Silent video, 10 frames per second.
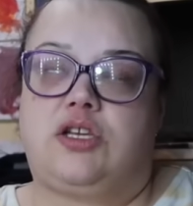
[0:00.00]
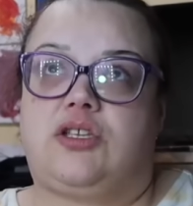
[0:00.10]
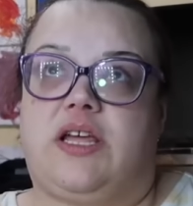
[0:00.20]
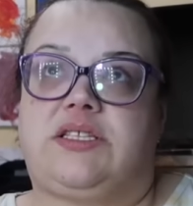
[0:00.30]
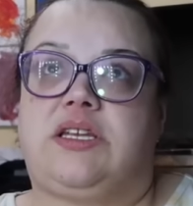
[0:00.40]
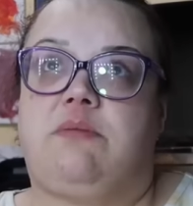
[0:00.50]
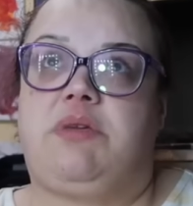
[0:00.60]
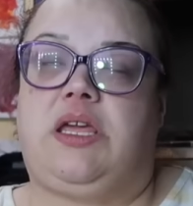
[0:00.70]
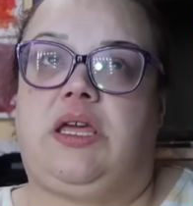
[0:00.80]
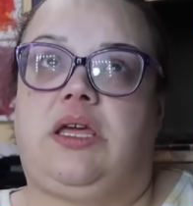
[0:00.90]
so that's
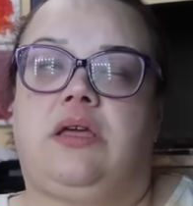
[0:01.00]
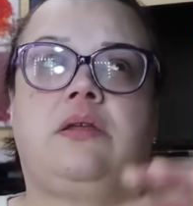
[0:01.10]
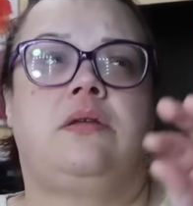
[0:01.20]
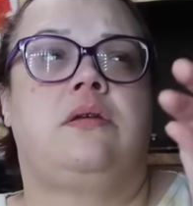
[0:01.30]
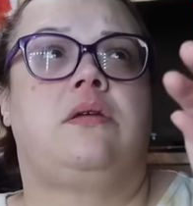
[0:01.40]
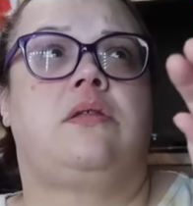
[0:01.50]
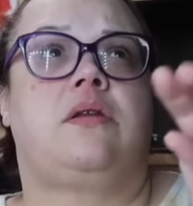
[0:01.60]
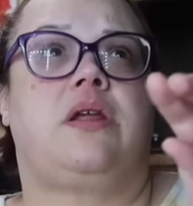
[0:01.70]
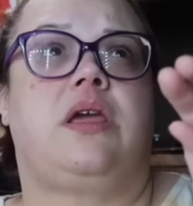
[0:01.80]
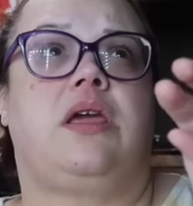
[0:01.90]
gonna be
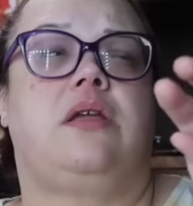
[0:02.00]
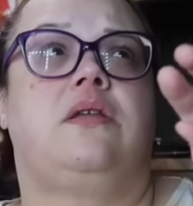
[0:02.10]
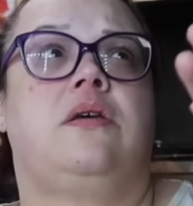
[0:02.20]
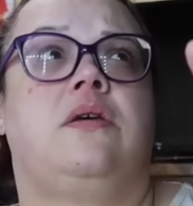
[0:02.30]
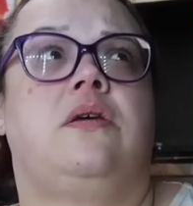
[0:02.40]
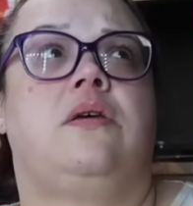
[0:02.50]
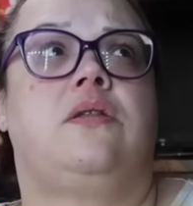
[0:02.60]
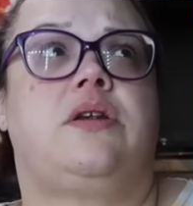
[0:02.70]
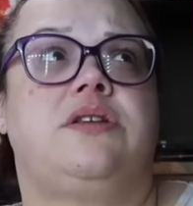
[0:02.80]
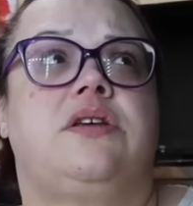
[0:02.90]

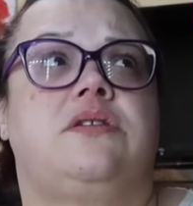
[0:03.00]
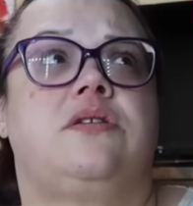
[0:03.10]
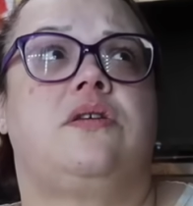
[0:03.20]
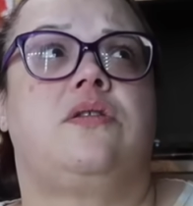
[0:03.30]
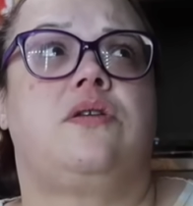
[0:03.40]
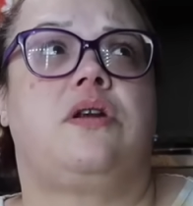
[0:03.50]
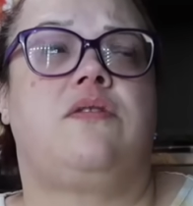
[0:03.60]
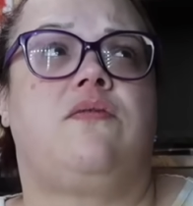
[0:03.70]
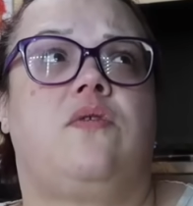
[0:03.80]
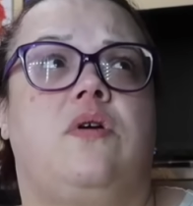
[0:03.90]

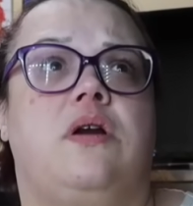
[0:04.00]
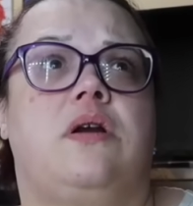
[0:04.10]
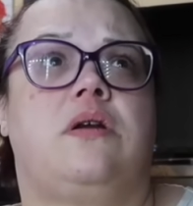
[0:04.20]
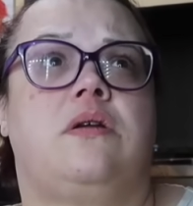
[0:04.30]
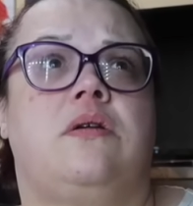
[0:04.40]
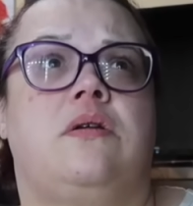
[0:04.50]
34.